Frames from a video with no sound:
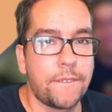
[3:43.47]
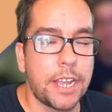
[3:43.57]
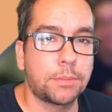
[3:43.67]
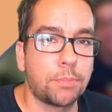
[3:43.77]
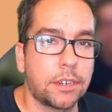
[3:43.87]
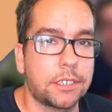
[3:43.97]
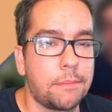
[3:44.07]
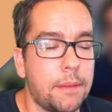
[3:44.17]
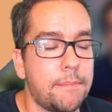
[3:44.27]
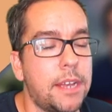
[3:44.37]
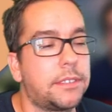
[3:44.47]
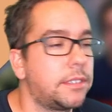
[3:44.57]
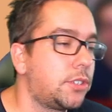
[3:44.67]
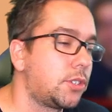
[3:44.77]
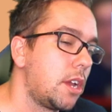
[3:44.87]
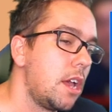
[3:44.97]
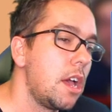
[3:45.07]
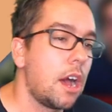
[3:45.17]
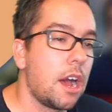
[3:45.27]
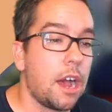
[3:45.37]
Facebook. Send me a message.
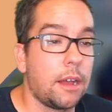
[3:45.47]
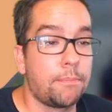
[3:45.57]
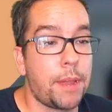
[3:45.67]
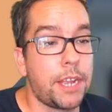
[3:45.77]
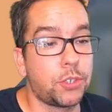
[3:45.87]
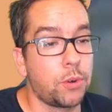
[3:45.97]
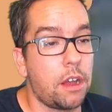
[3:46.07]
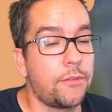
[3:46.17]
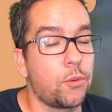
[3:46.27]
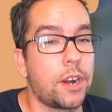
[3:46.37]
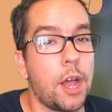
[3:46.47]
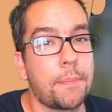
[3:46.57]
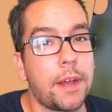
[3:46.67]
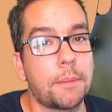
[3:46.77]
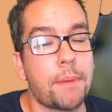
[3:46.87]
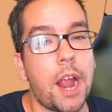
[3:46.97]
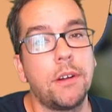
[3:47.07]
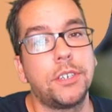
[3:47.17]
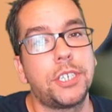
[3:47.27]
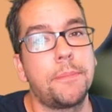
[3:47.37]
Uh, Patreon if you want to help out the
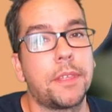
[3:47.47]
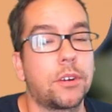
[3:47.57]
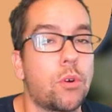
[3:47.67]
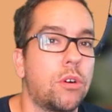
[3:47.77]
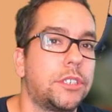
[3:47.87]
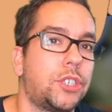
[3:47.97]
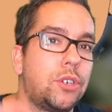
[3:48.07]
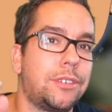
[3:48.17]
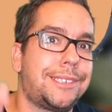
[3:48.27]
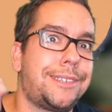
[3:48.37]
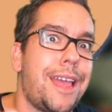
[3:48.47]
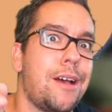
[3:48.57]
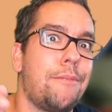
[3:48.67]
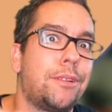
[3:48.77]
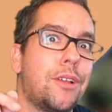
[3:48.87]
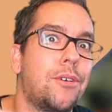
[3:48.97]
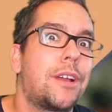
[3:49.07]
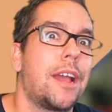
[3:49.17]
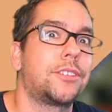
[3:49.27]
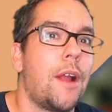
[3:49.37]
pirate ship. Then, of course, shirts down below,
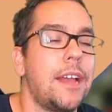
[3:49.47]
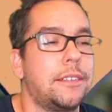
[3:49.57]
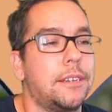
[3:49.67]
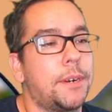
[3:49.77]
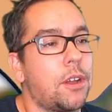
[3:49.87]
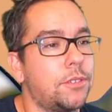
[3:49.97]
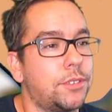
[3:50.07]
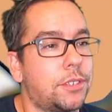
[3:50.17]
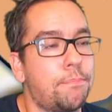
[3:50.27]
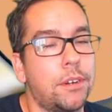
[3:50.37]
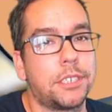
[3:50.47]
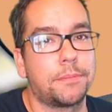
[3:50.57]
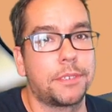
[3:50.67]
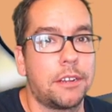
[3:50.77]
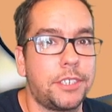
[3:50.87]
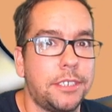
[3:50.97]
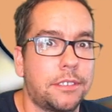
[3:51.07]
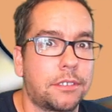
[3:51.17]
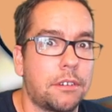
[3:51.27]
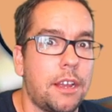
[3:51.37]
guys. All right, I'm going to go do some push ups now.
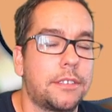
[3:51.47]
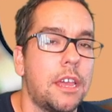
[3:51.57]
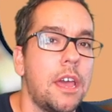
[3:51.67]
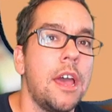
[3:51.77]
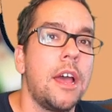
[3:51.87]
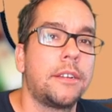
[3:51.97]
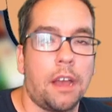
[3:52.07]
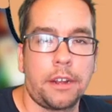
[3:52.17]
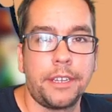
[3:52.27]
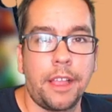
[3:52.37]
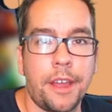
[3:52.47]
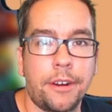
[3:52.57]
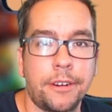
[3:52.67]
Jesus Christ. Talk to you later.